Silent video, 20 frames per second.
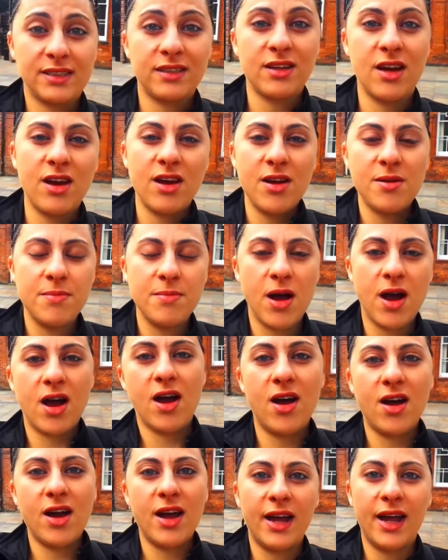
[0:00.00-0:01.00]
time
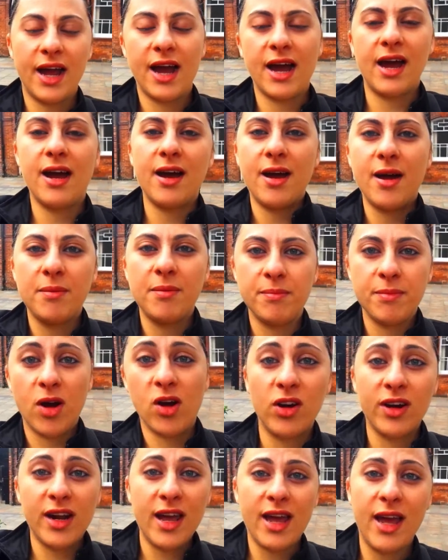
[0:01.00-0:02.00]
I am
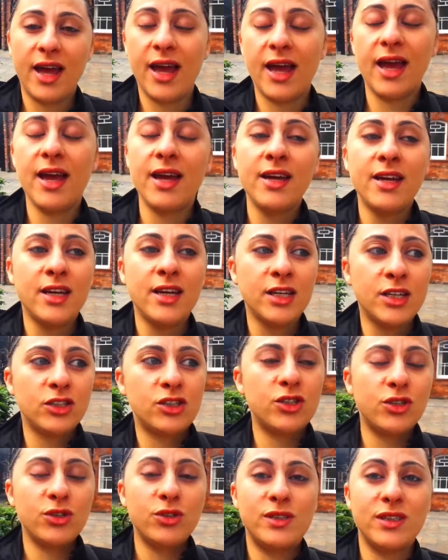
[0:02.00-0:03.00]
on air
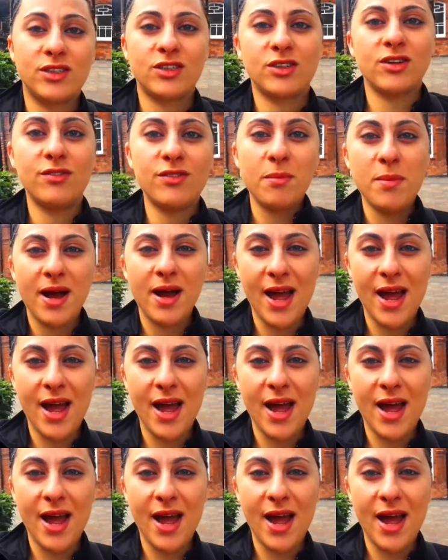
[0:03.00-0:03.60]
to discover my